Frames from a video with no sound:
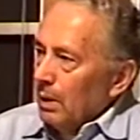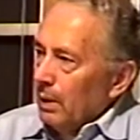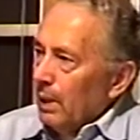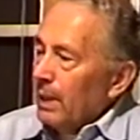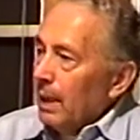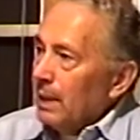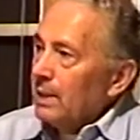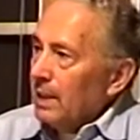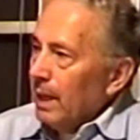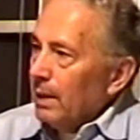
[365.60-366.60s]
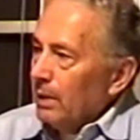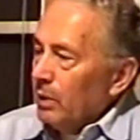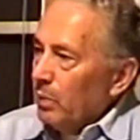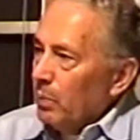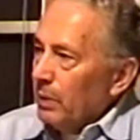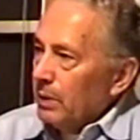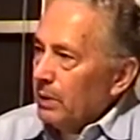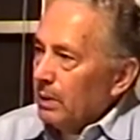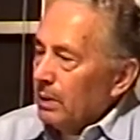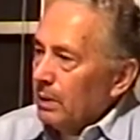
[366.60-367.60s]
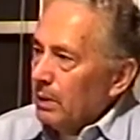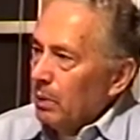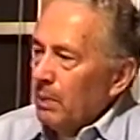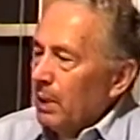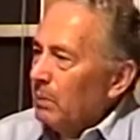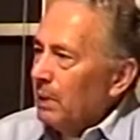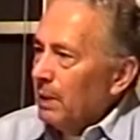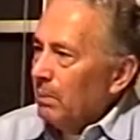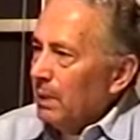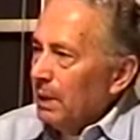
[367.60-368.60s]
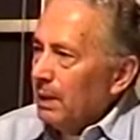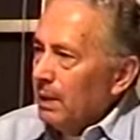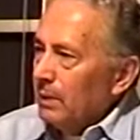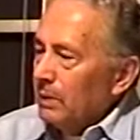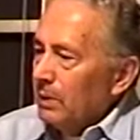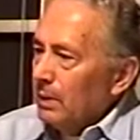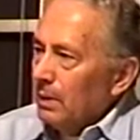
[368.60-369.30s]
that got us out of the depression, no matter what anybody tells you.